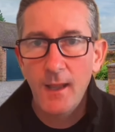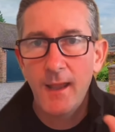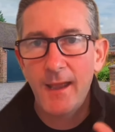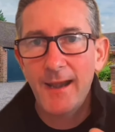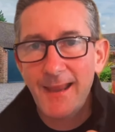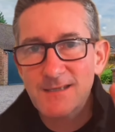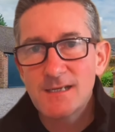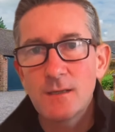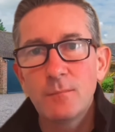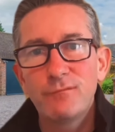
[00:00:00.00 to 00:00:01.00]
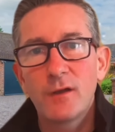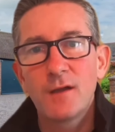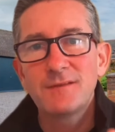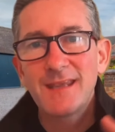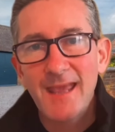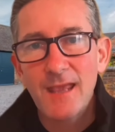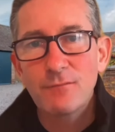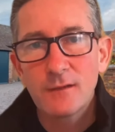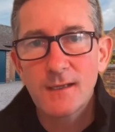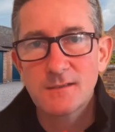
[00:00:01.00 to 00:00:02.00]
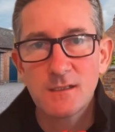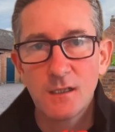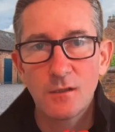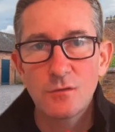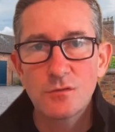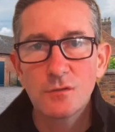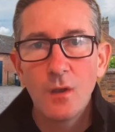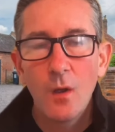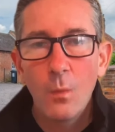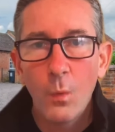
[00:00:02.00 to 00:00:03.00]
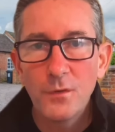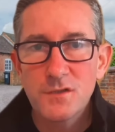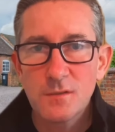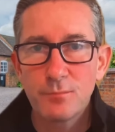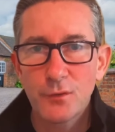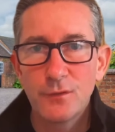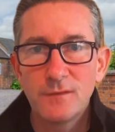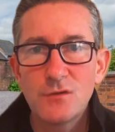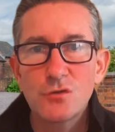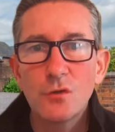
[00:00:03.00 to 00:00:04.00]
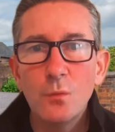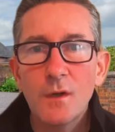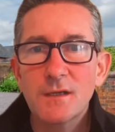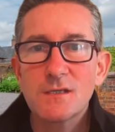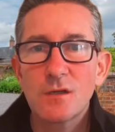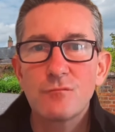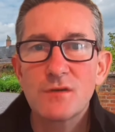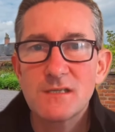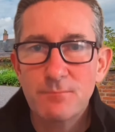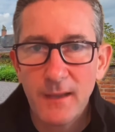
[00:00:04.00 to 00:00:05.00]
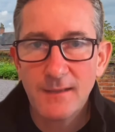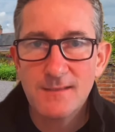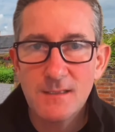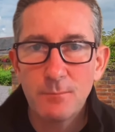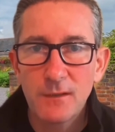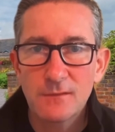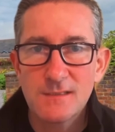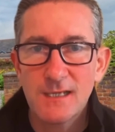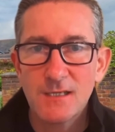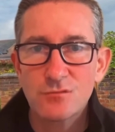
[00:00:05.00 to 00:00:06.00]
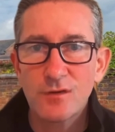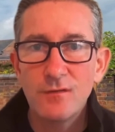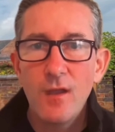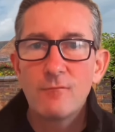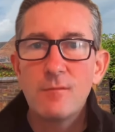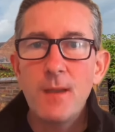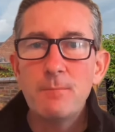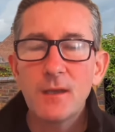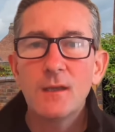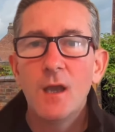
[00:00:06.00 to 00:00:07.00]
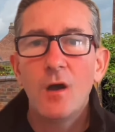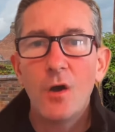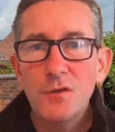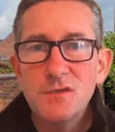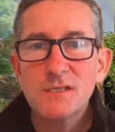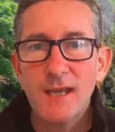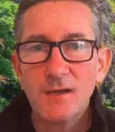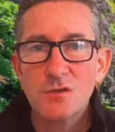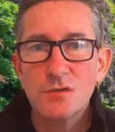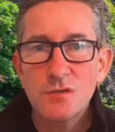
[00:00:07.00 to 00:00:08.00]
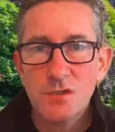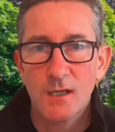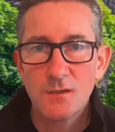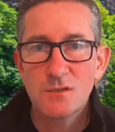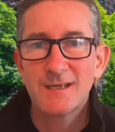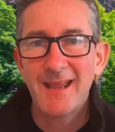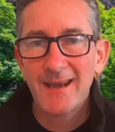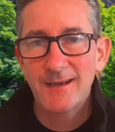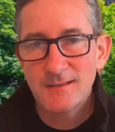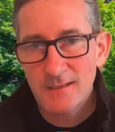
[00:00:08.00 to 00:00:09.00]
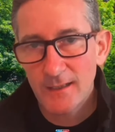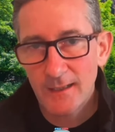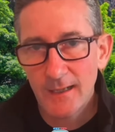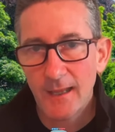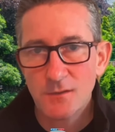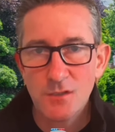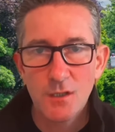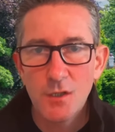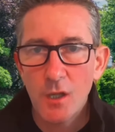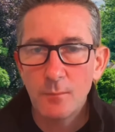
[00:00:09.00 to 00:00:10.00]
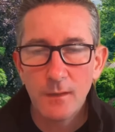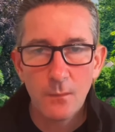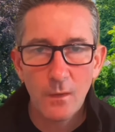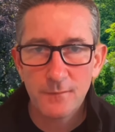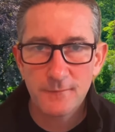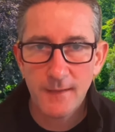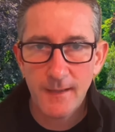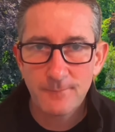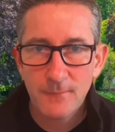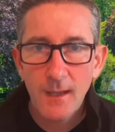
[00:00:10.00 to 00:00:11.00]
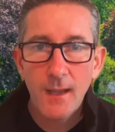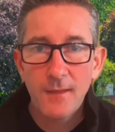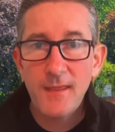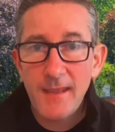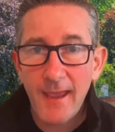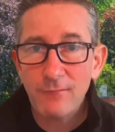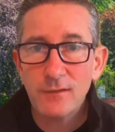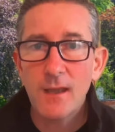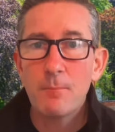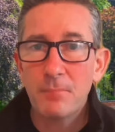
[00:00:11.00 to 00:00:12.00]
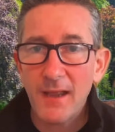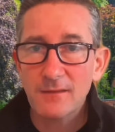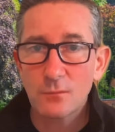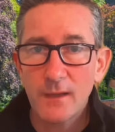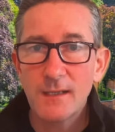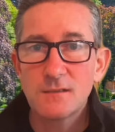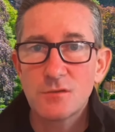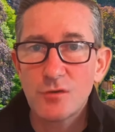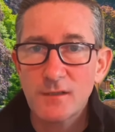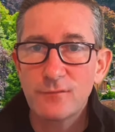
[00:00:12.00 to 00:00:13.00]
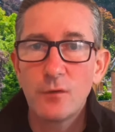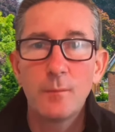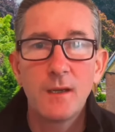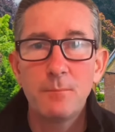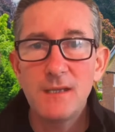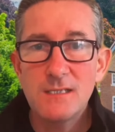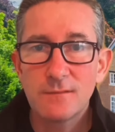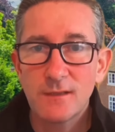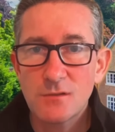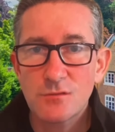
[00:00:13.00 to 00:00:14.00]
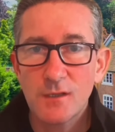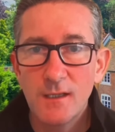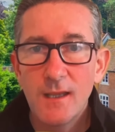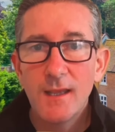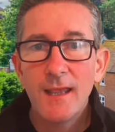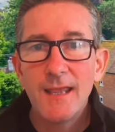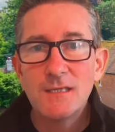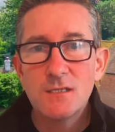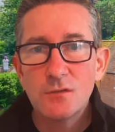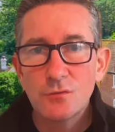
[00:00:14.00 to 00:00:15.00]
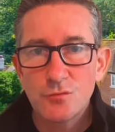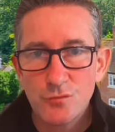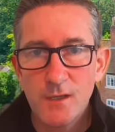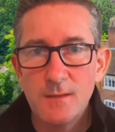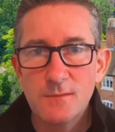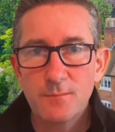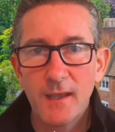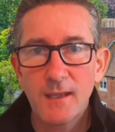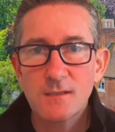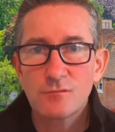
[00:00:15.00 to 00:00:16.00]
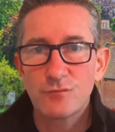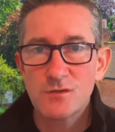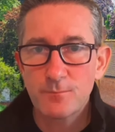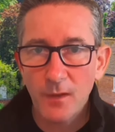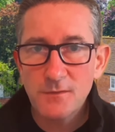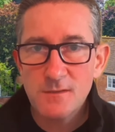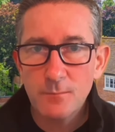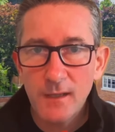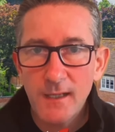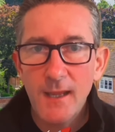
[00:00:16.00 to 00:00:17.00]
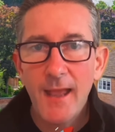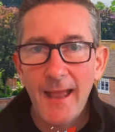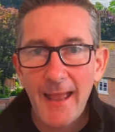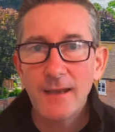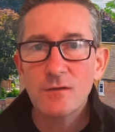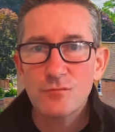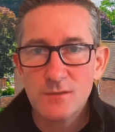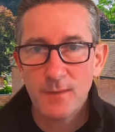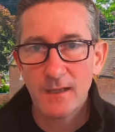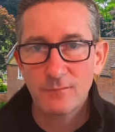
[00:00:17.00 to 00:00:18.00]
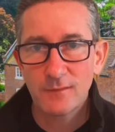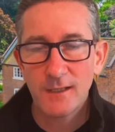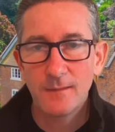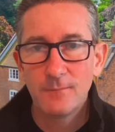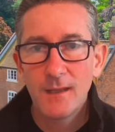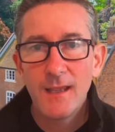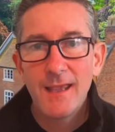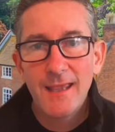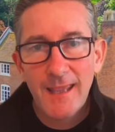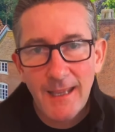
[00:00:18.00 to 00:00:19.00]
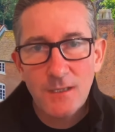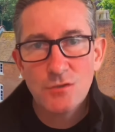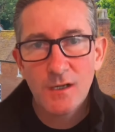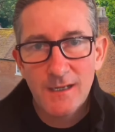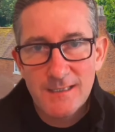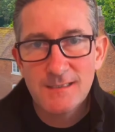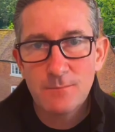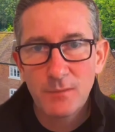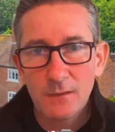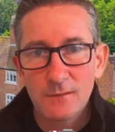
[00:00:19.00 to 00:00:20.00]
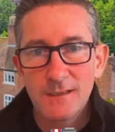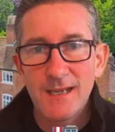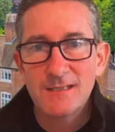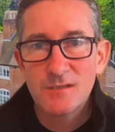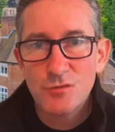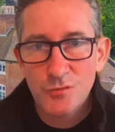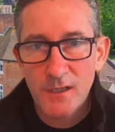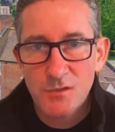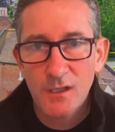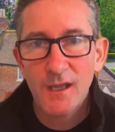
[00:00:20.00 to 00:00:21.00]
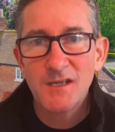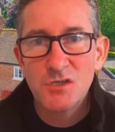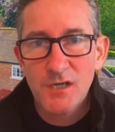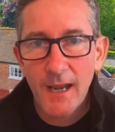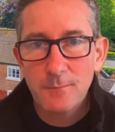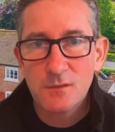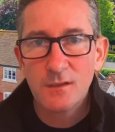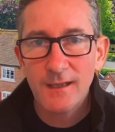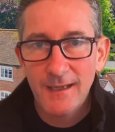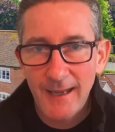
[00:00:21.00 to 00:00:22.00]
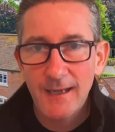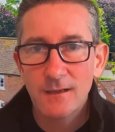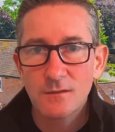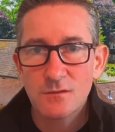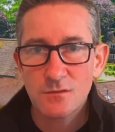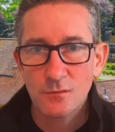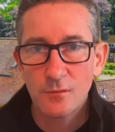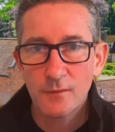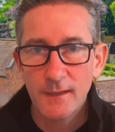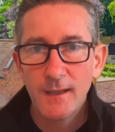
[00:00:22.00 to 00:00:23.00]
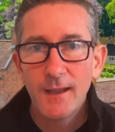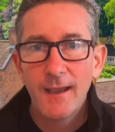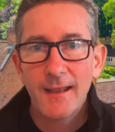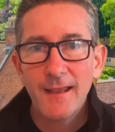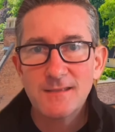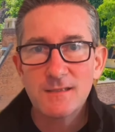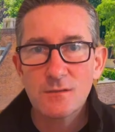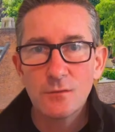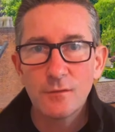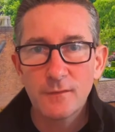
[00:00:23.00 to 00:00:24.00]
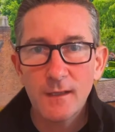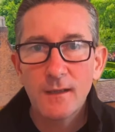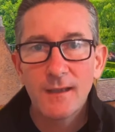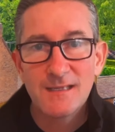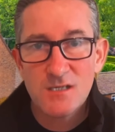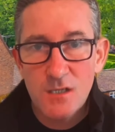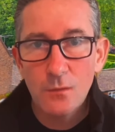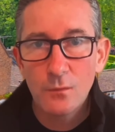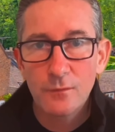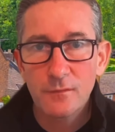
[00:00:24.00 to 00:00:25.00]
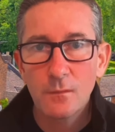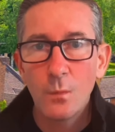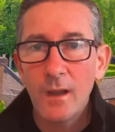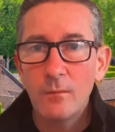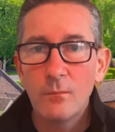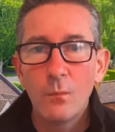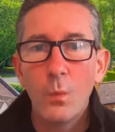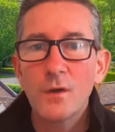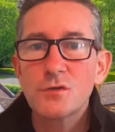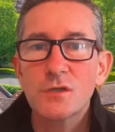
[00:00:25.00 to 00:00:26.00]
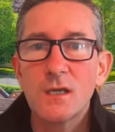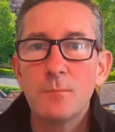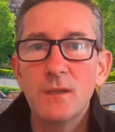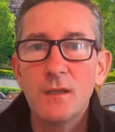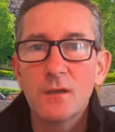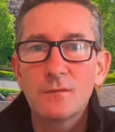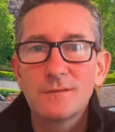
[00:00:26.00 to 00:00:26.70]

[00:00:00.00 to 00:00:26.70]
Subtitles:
And lastly, number 5, careful execution. Once approved, ensure work is done respecting the building's history. Remember, unsanctioned changes can lead to legal action and nobody wants that. There you have it, a pathway to transforming a piece of history into your dream space responsibly and respectfully. Each listed building is a treasure, a chapter in England's story, and as its author, its new author, well, why shouldn't it be you?